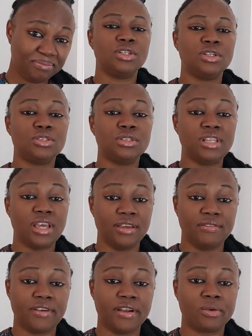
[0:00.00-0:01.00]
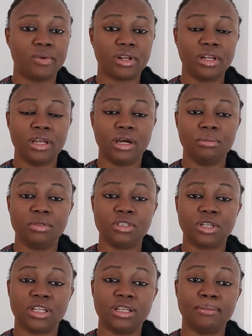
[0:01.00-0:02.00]
So today, very quickly, I'll be
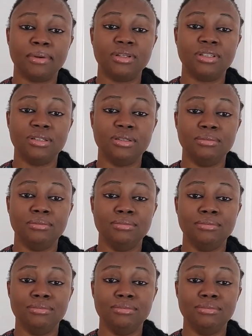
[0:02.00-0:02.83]
talking about the